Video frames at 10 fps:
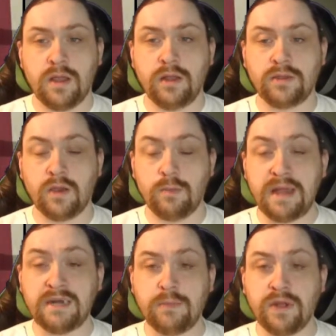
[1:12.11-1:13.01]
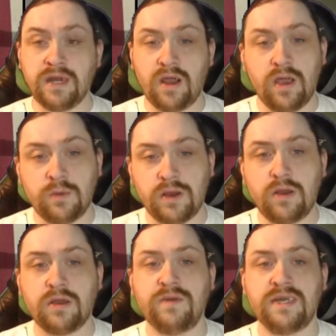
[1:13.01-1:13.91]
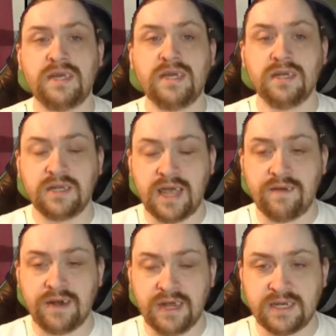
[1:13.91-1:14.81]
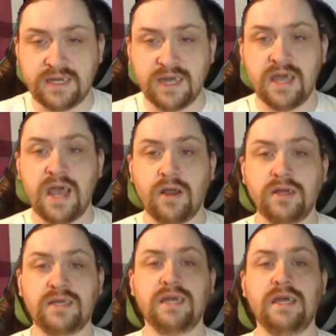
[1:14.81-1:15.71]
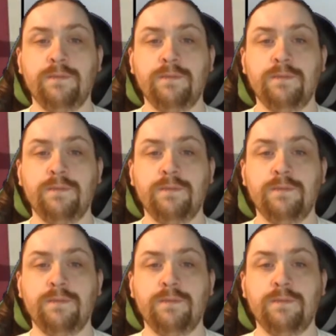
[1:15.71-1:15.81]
And so imagine my delight when I look at this season's airing list and I see